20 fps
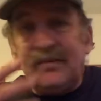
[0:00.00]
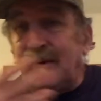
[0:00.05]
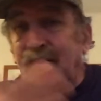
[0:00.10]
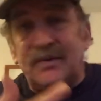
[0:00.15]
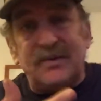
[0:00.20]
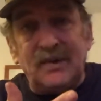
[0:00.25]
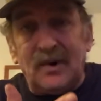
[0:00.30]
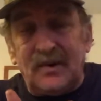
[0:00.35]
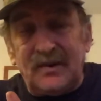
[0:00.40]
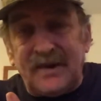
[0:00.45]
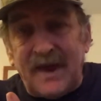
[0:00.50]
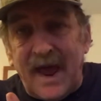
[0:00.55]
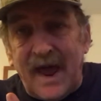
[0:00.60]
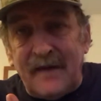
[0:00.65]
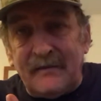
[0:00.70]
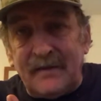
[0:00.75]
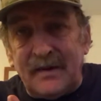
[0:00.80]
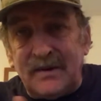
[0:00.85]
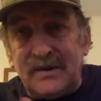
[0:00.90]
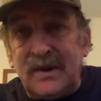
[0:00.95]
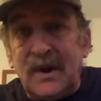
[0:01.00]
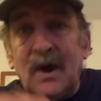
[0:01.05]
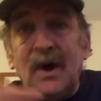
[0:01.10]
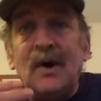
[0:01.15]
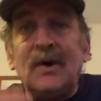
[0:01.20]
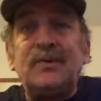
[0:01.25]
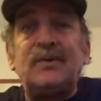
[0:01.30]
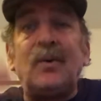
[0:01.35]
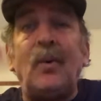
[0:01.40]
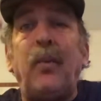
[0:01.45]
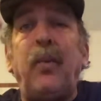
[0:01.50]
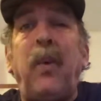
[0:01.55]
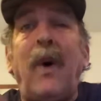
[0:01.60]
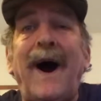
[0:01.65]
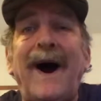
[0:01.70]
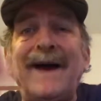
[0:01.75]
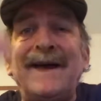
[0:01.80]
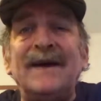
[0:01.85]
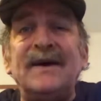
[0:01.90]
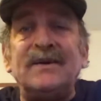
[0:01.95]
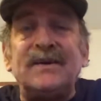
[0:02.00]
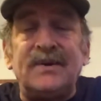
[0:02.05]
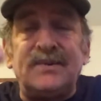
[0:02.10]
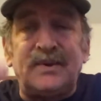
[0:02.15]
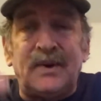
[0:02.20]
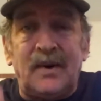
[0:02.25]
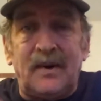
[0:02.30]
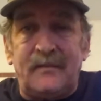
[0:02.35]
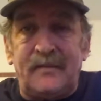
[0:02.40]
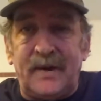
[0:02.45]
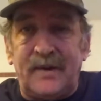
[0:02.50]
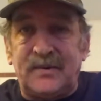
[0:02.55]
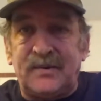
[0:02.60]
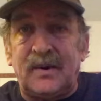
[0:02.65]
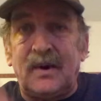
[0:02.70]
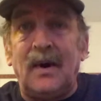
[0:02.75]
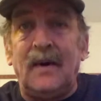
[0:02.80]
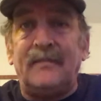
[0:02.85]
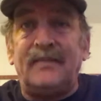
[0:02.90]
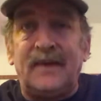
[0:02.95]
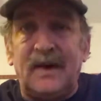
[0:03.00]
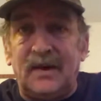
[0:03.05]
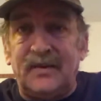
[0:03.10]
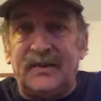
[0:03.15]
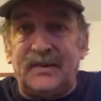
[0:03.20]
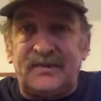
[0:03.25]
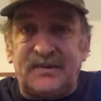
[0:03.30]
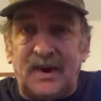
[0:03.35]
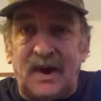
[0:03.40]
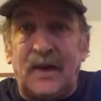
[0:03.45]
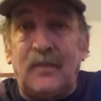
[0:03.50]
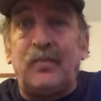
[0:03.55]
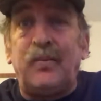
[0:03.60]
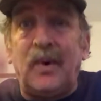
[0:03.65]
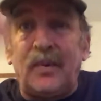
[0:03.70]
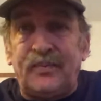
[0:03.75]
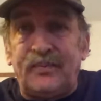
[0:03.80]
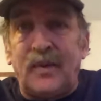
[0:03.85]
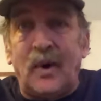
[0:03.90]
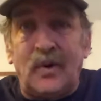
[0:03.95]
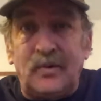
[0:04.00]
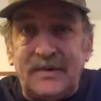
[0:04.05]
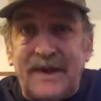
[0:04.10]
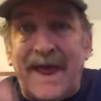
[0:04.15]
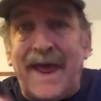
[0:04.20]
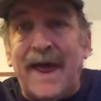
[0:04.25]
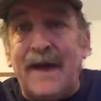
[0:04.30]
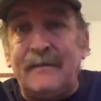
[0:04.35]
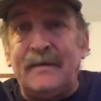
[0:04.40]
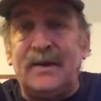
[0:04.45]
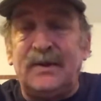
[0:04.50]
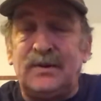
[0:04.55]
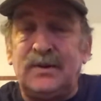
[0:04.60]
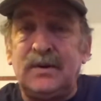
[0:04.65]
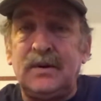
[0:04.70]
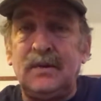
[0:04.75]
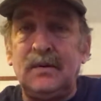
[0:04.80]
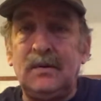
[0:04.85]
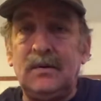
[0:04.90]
there's no damage, so why isn't there a picture of the other side with no damage